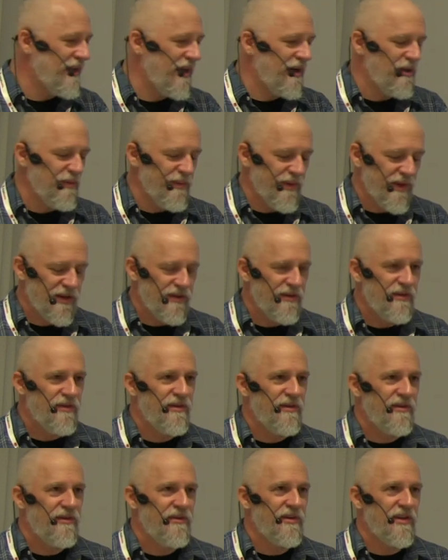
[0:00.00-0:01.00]
a little bit
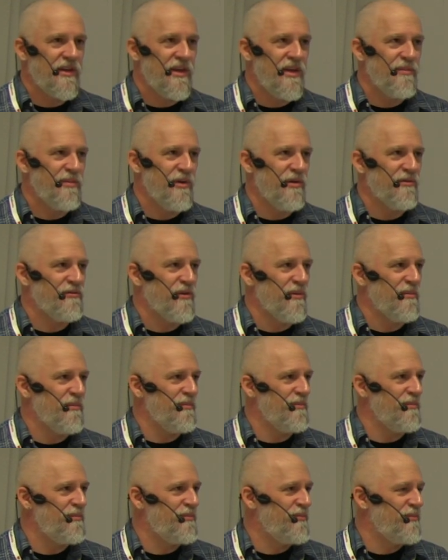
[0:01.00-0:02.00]
to keep you
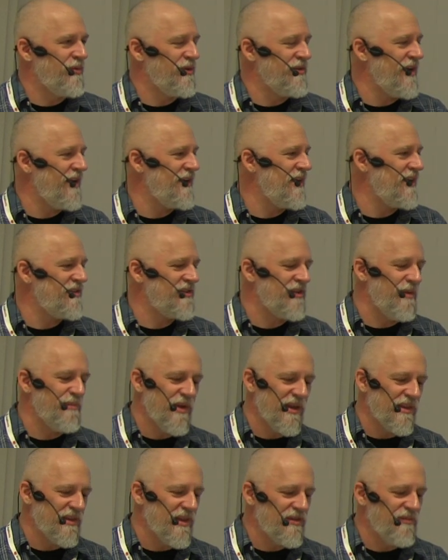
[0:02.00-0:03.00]
from presenting
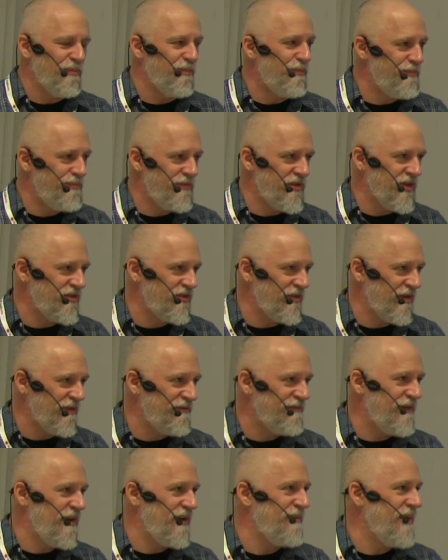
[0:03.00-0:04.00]
something that's just sort of
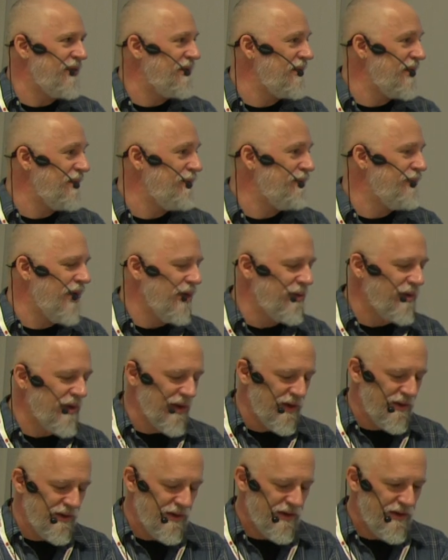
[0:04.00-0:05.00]
fundamentally
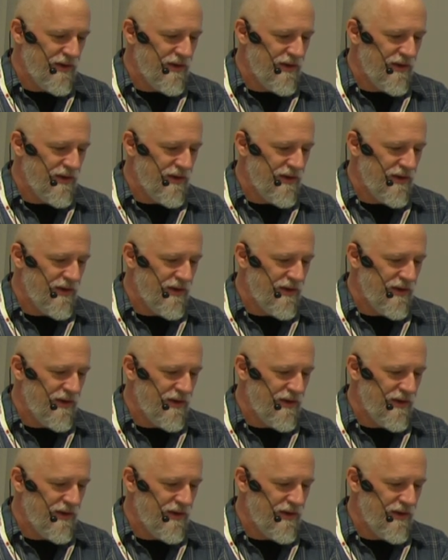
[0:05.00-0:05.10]
broken.